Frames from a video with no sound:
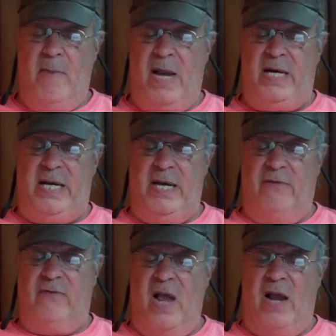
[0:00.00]
Many,
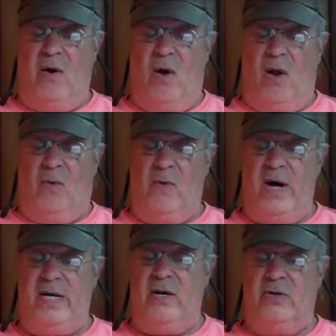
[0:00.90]
if not all,
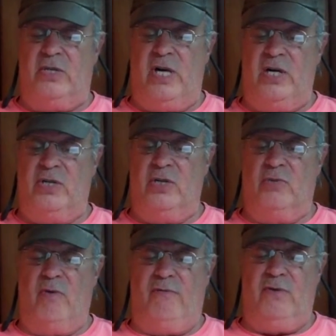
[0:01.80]
radio
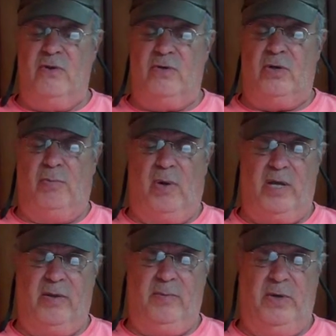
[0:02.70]
stations refused to
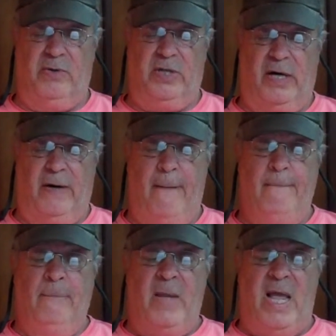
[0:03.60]
play the music,
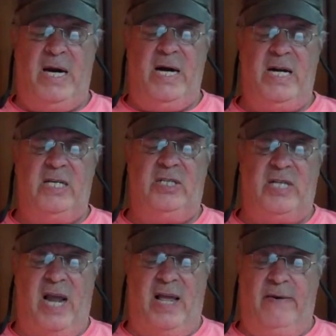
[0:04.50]
and it is
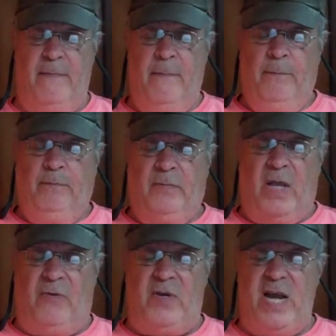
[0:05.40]
said
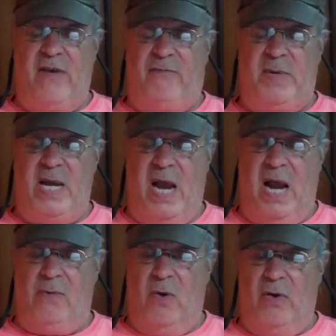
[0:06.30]
that the
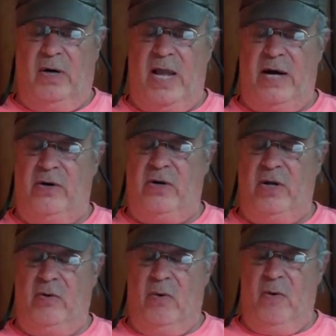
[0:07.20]
FBI wrote a letter to
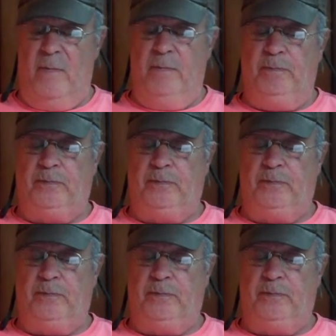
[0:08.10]
the group